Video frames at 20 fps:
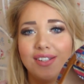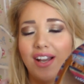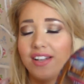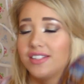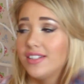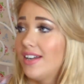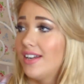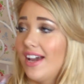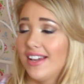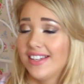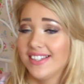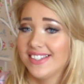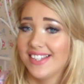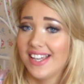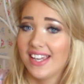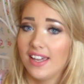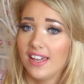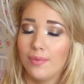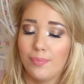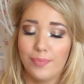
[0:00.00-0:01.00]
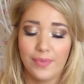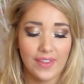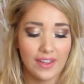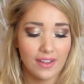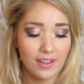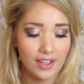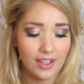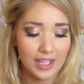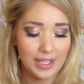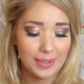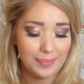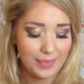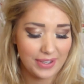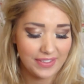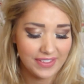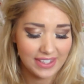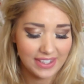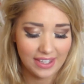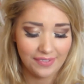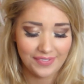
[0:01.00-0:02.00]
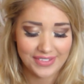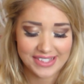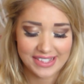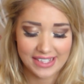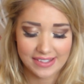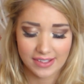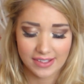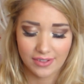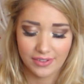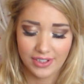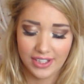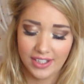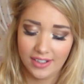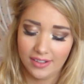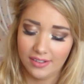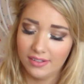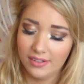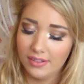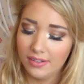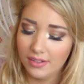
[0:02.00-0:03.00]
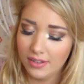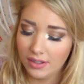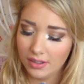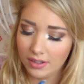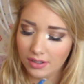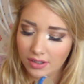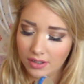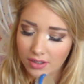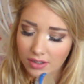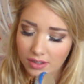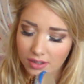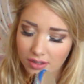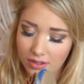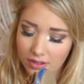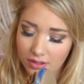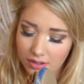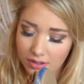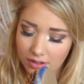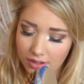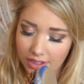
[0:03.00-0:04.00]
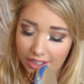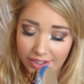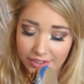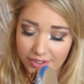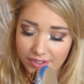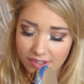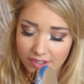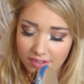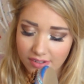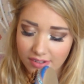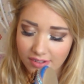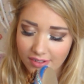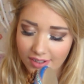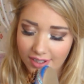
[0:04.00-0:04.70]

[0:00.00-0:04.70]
don't know how you say it. That I think it even says it on here. No, it doesn't.